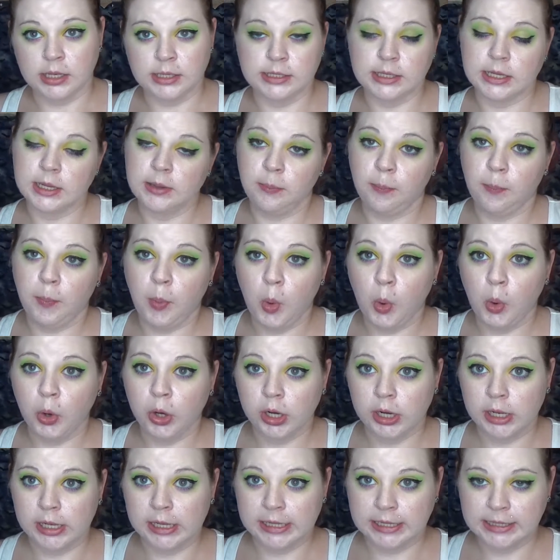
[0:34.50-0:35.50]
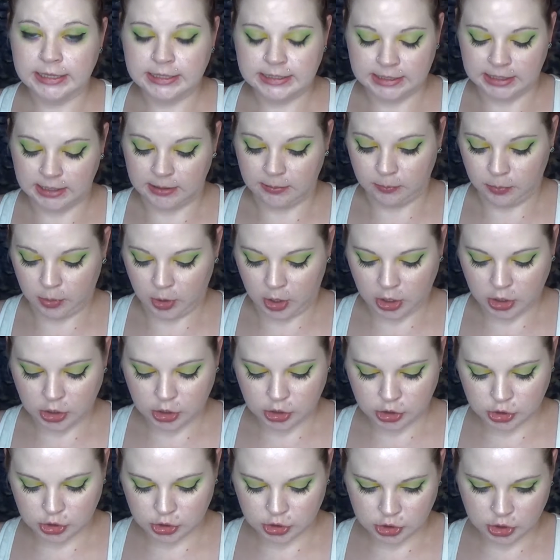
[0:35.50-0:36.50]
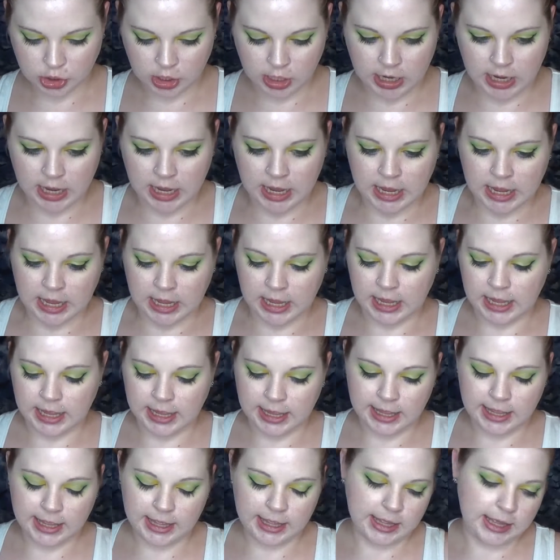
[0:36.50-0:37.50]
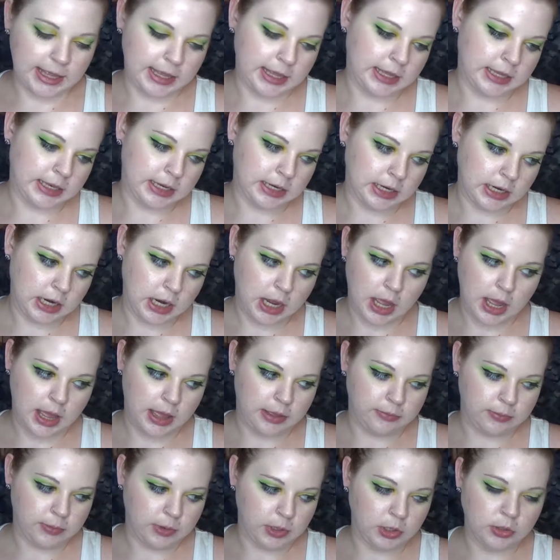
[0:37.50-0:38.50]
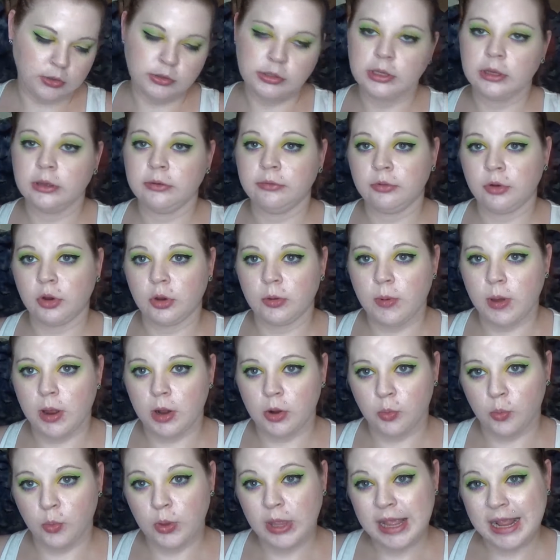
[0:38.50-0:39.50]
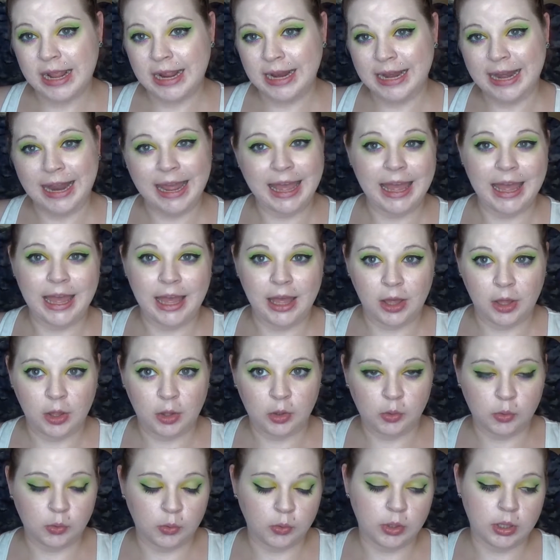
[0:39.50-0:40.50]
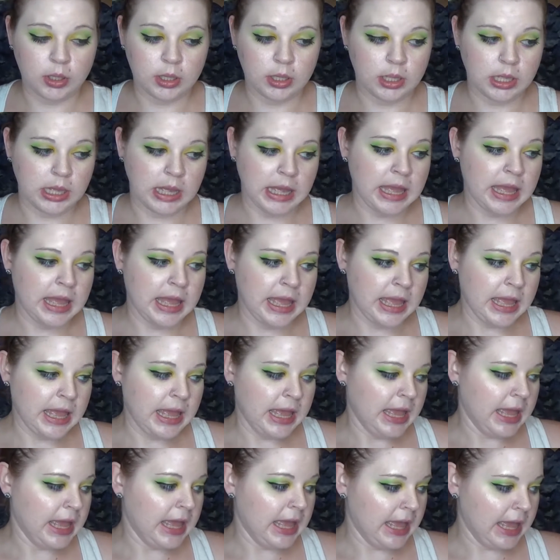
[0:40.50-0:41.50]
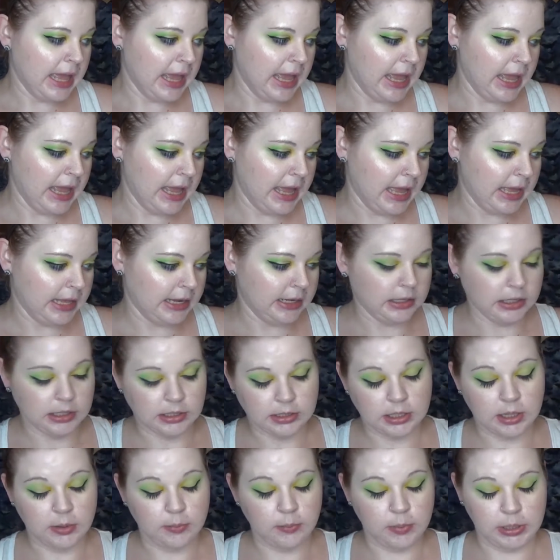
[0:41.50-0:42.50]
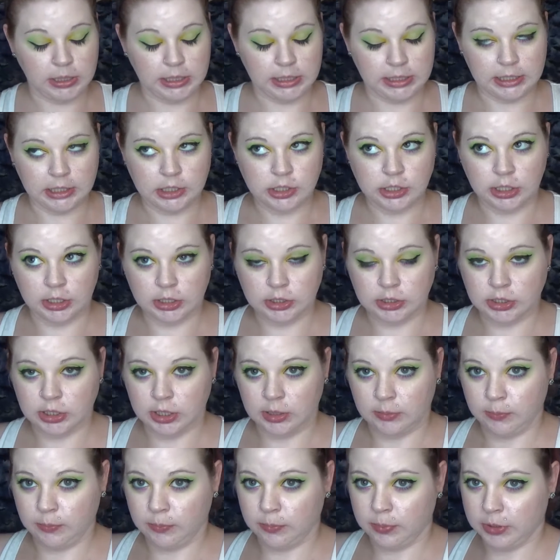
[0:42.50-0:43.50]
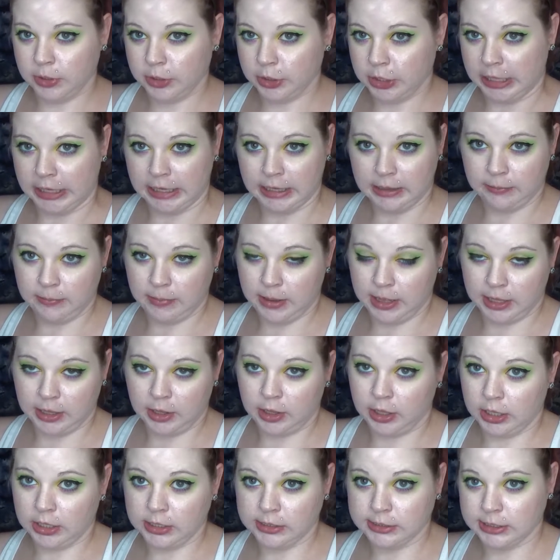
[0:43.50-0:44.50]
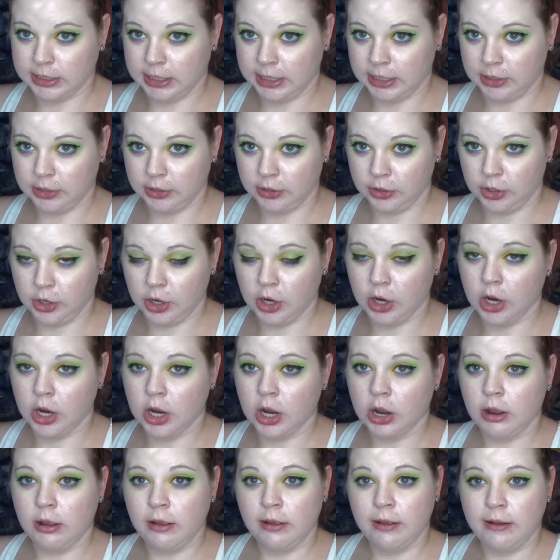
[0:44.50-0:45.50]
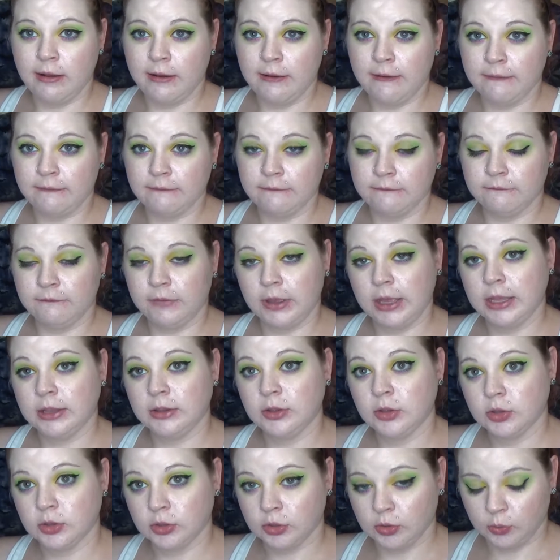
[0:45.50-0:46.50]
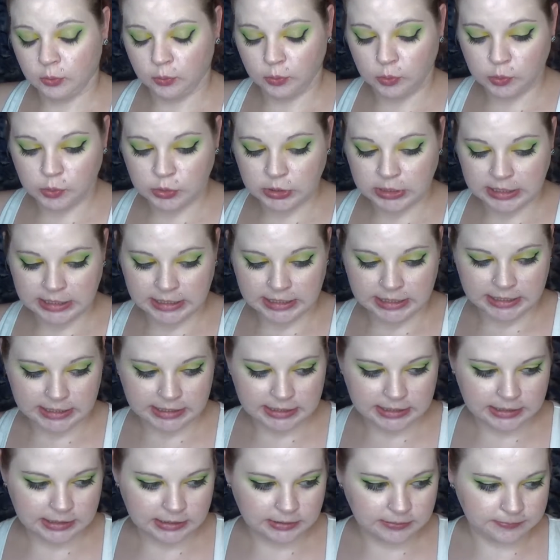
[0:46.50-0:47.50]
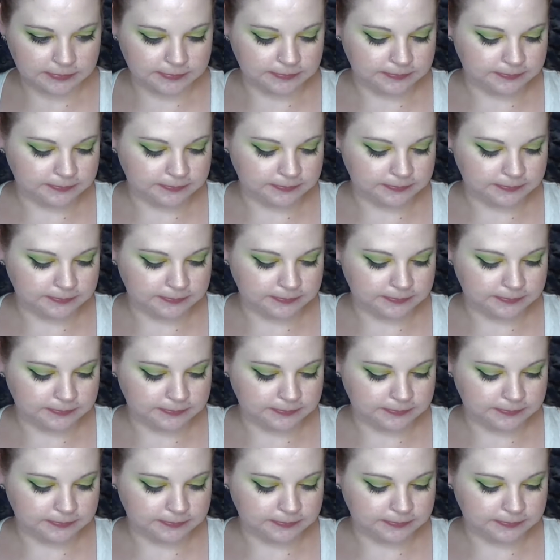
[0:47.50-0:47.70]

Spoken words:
deep pore cleansing brush, and I've been using it for about a week now, and it's completely changed up like my entire face routine,